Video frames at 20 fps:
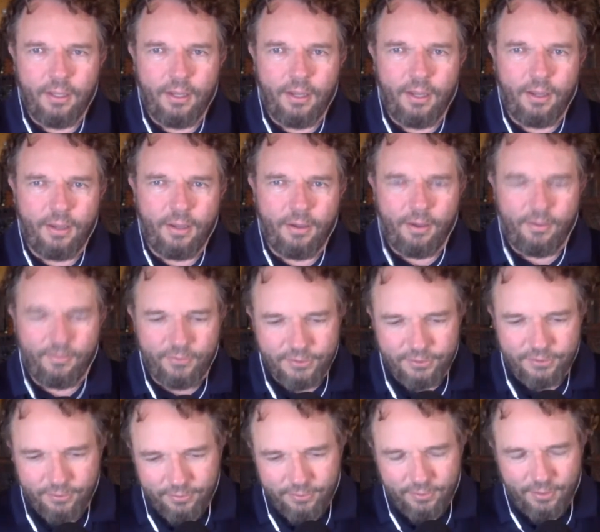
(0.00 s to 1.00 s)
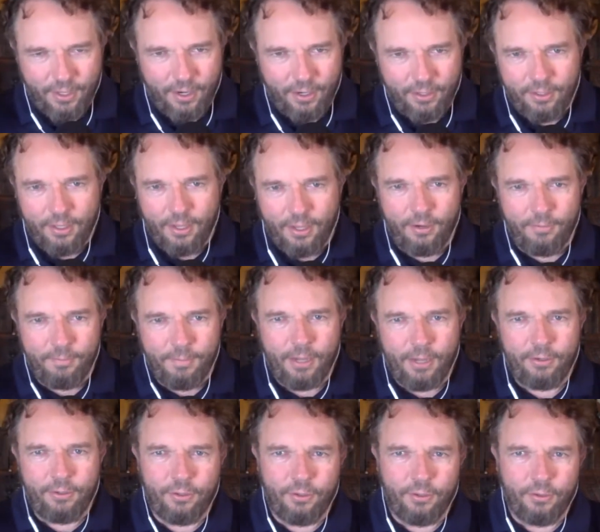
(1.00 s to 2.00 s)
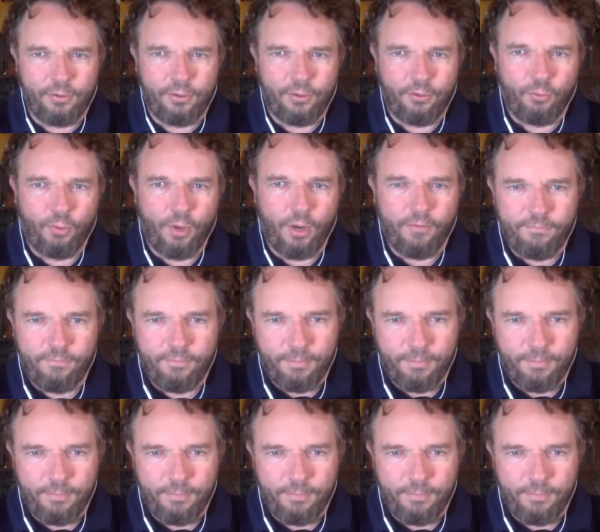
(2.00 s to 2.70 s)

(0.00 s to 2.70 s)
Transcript: uh, obviously there's a lot online about your your run for